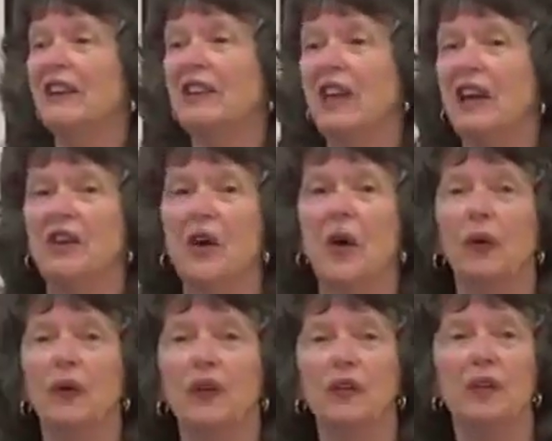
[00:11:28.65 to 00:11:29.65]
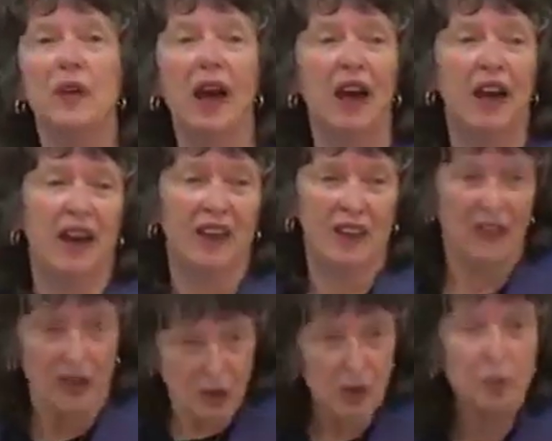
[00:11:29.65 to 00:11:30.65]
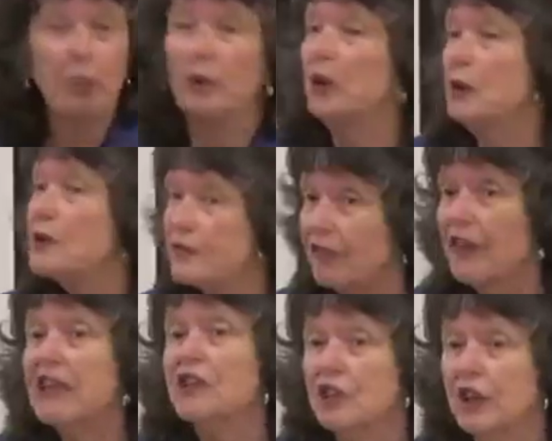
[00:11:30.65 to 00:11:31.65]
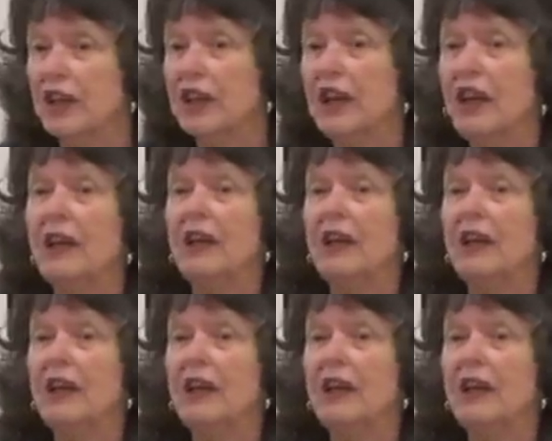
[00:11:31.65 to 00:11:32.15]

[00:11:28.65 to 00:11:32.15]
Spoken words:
They do produce fiction.